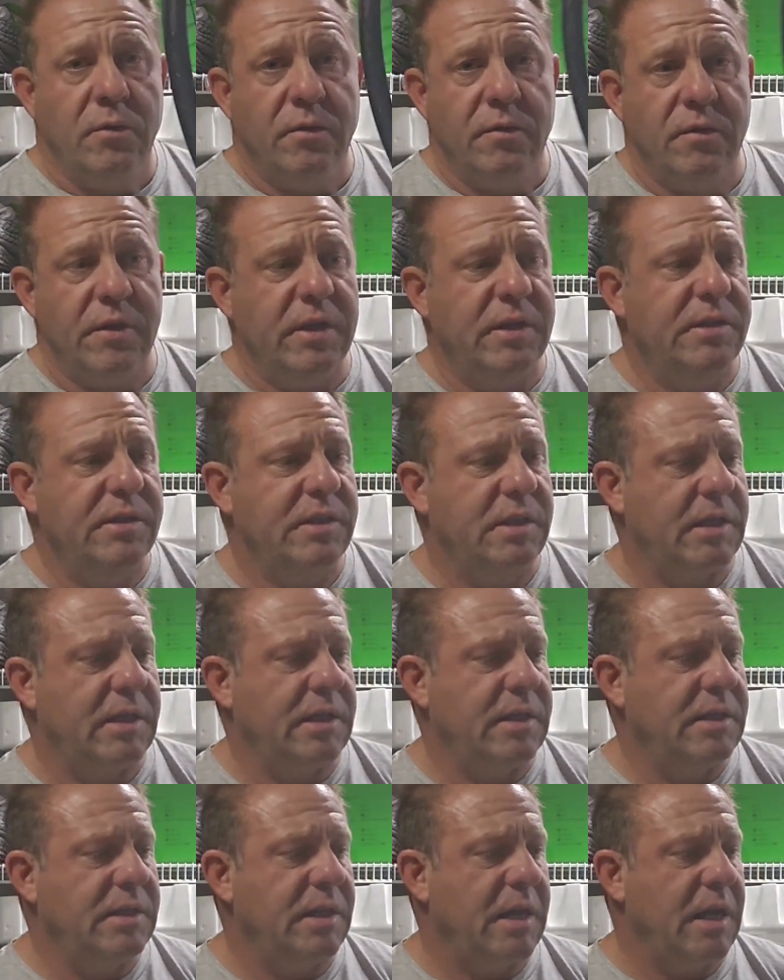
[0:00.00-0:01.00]
this
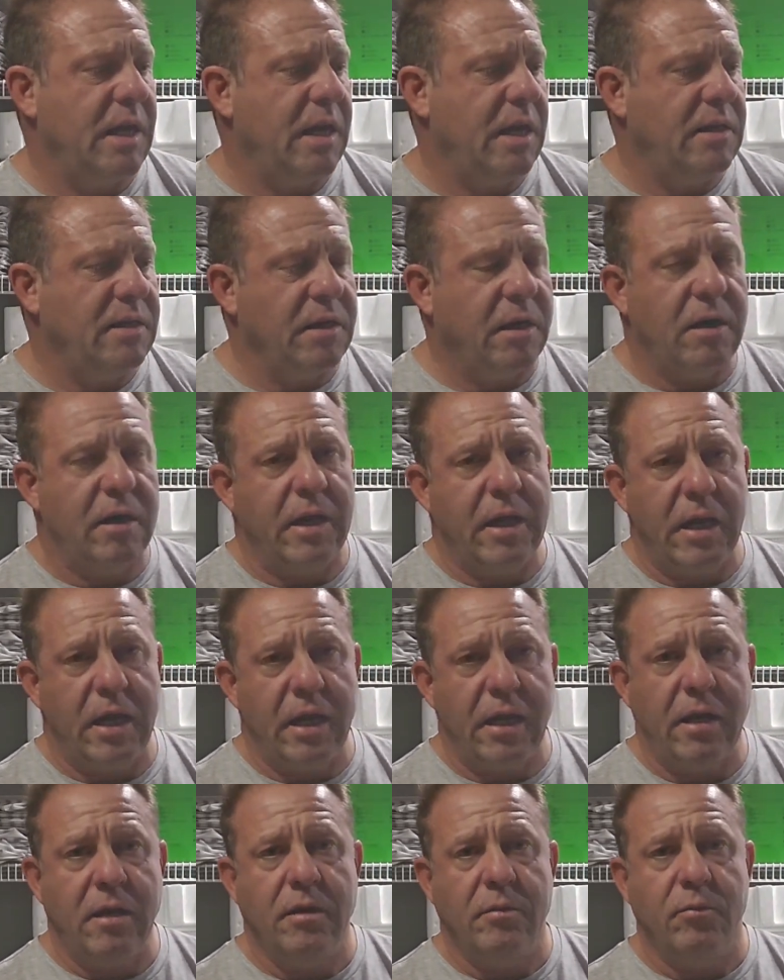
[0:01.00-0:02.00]
is a
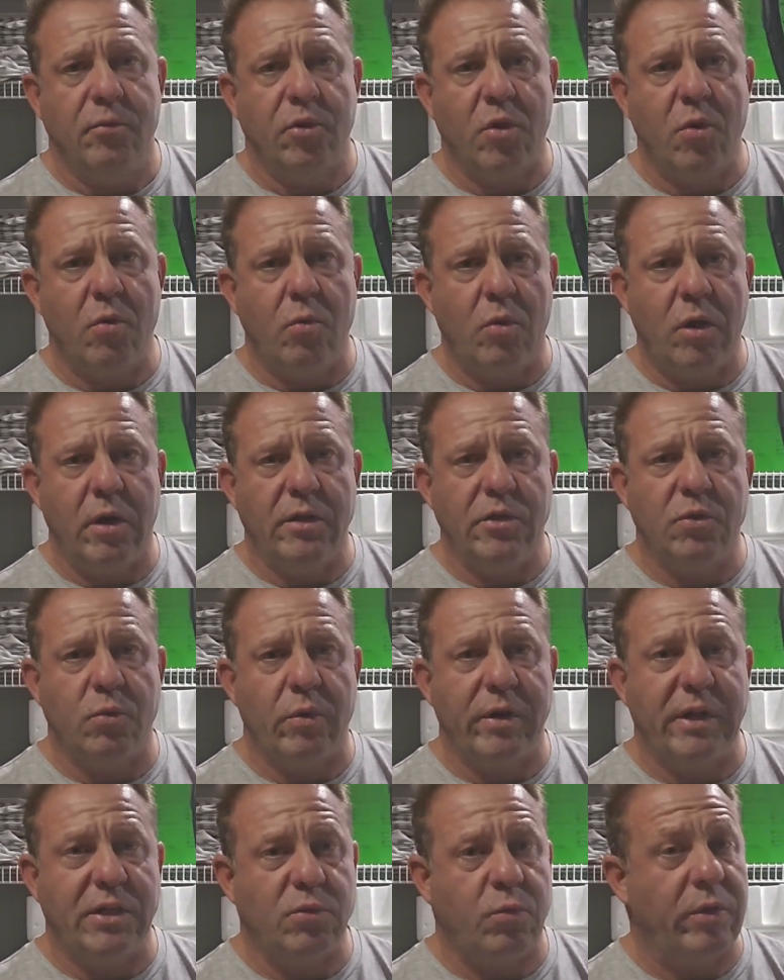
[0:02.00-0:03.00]
Donnay Pro One
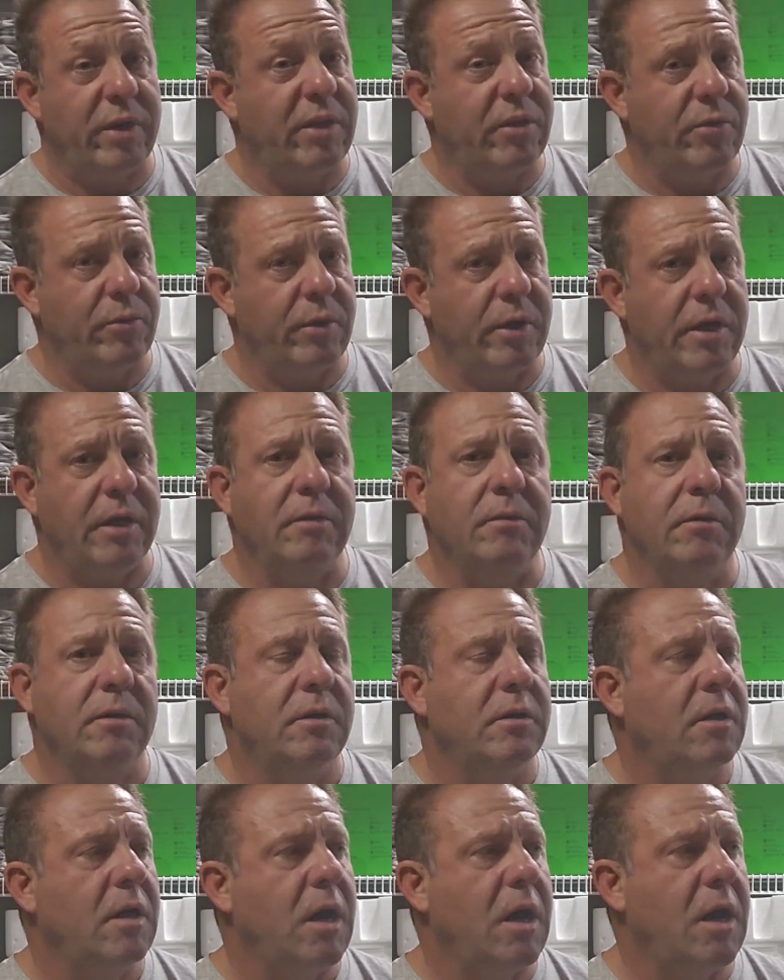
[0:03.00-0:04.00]
2023
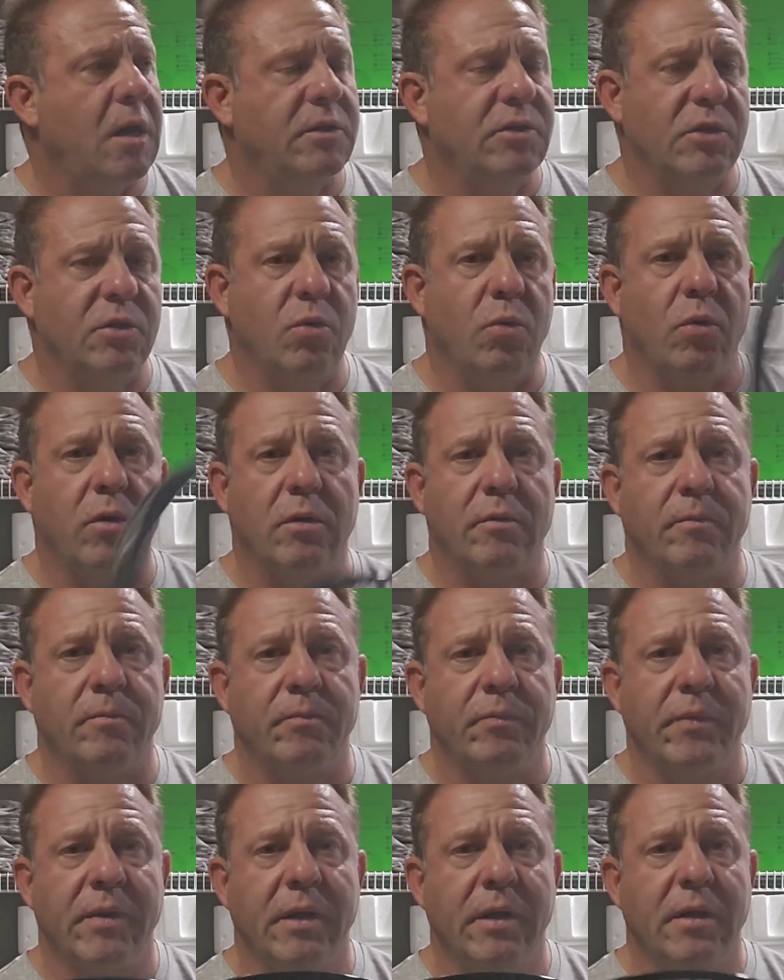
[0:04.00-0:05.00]
octa-core
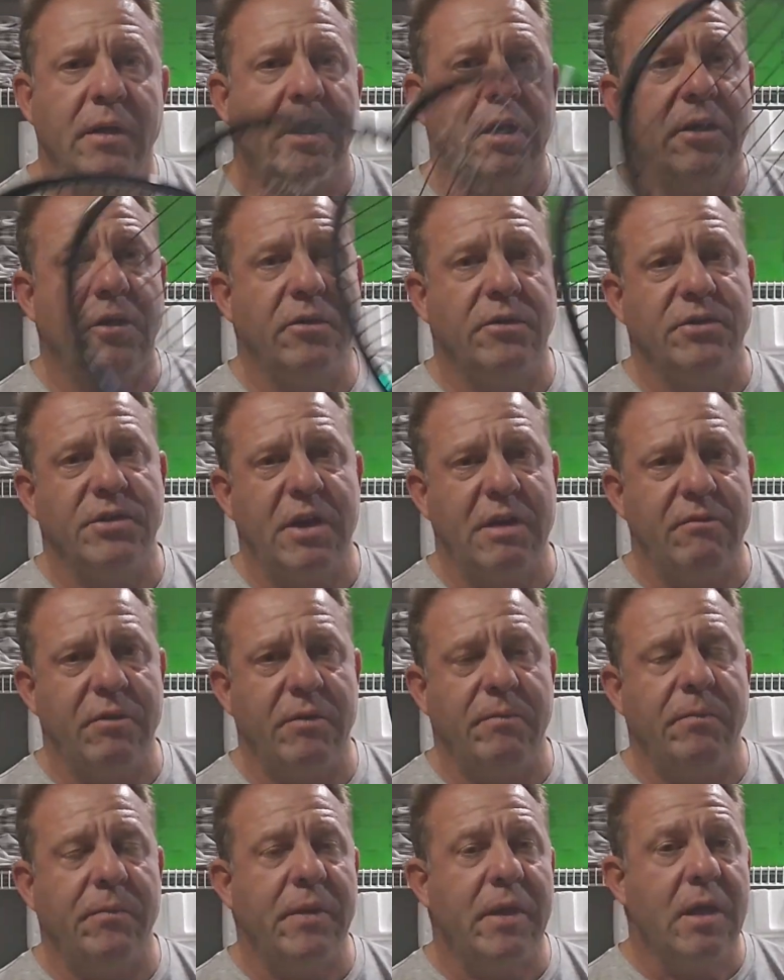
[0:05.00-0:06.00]

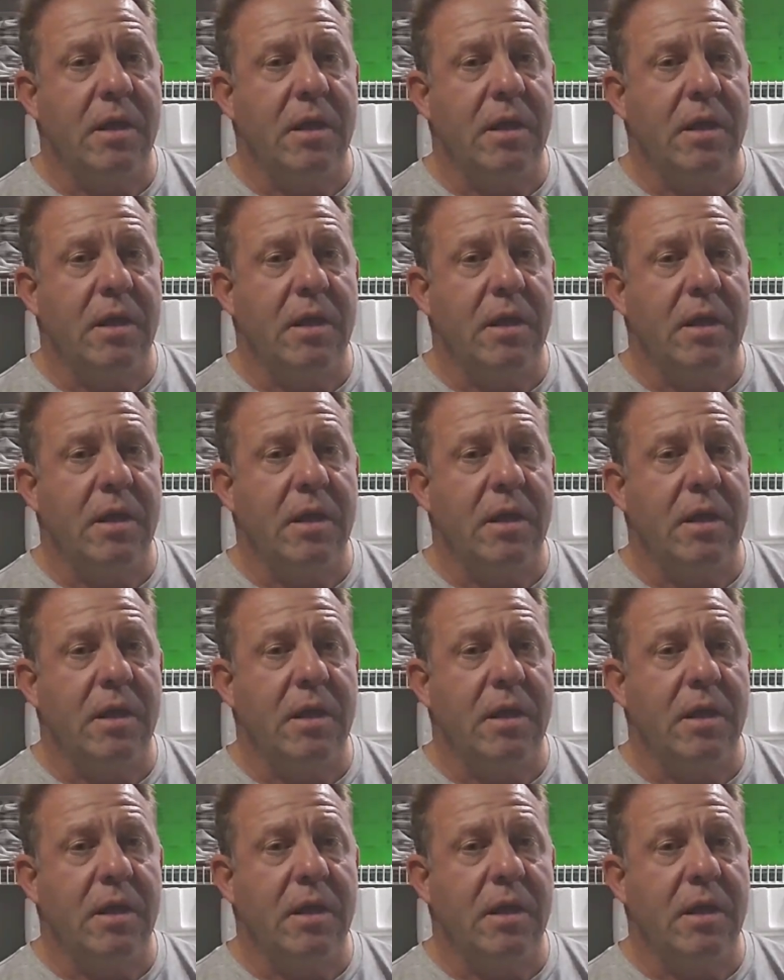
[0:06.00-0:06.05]
107.